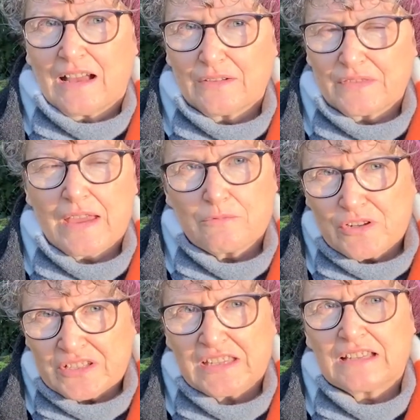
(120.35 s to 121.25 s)
of their
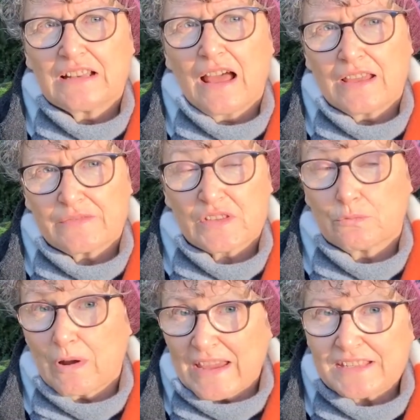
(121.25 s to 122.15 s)
working lives, the
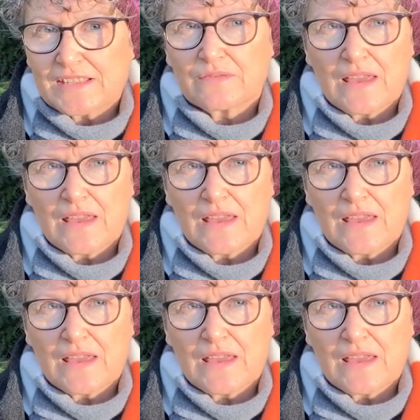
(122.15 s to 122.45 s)
weight of their